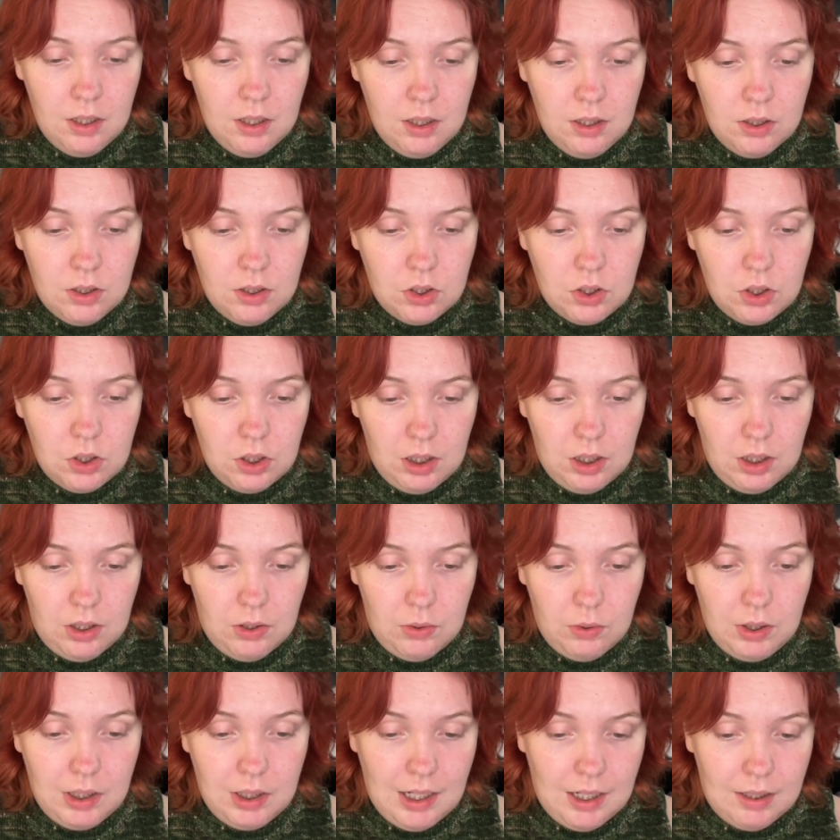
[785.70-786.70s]
So
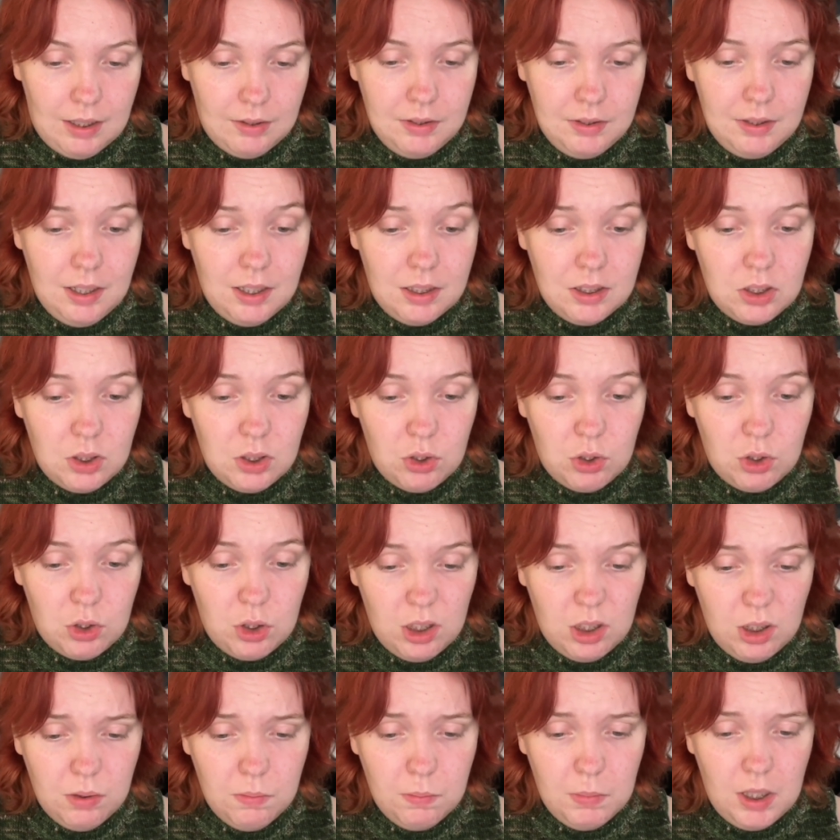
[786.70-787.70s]
yeah, not
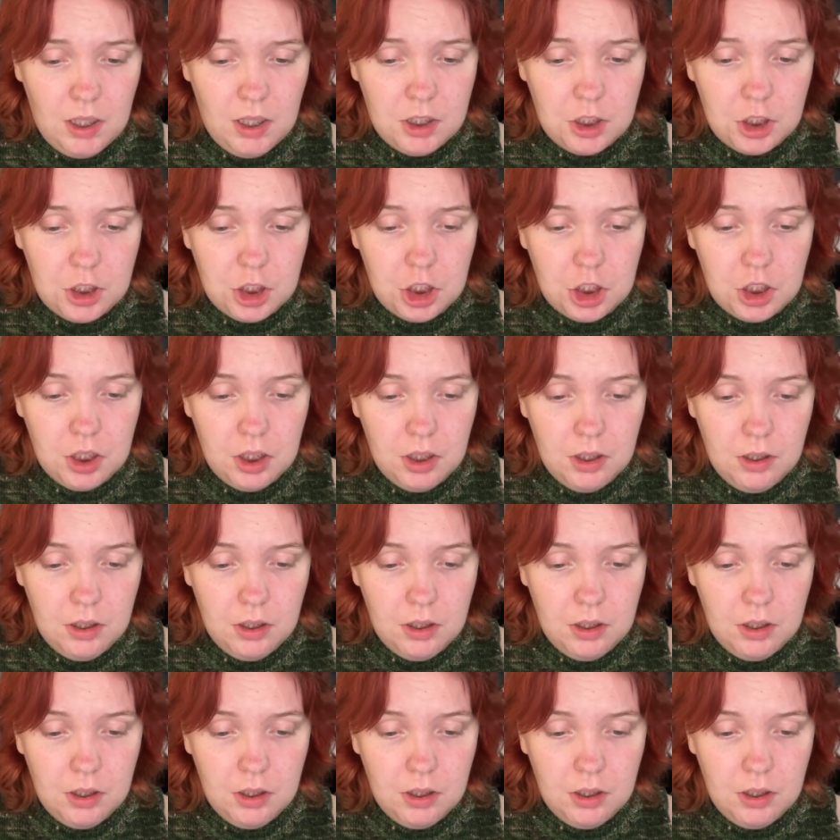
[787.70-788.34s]
too much.